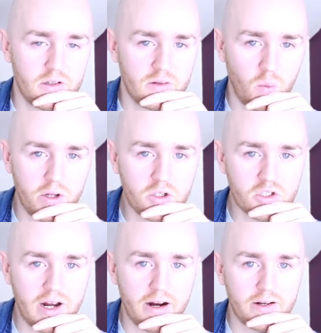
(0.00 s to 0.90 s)
when you're
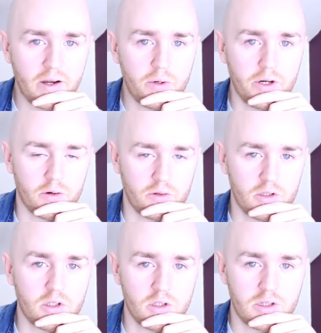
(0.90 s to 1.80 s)
starting out here, the,
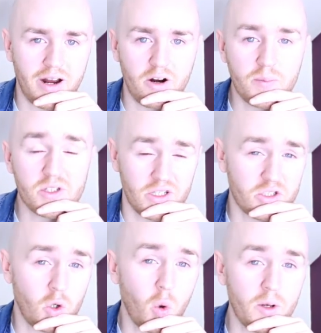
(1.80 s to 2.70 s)
the therapist is
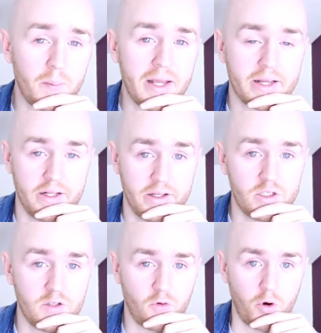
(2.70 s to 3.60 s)
going to make it
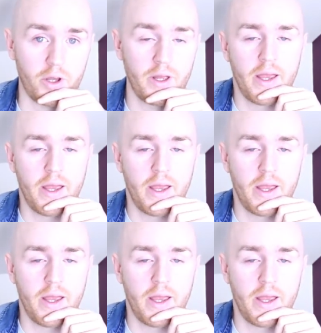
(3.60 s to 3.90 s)
easy for you.